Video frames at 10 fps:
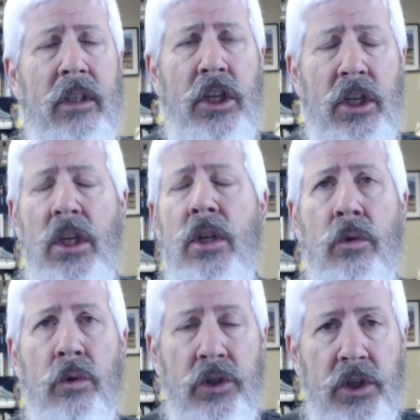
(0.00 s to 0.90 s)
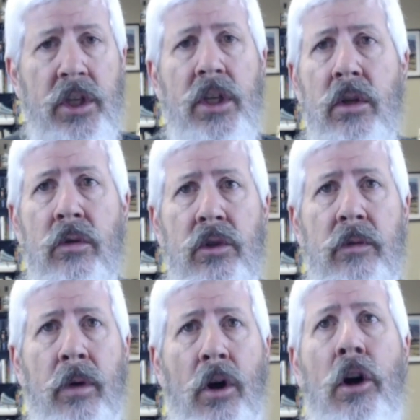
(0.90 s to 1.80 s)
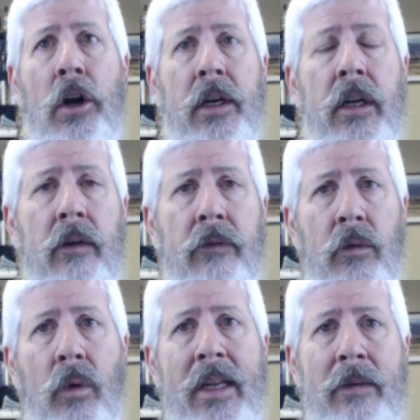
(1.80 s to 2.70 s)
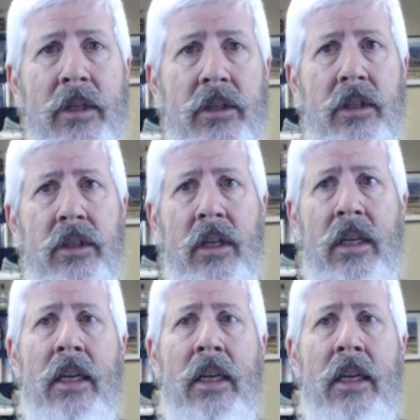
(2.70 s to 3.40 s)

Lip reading: a huge part of the wine business.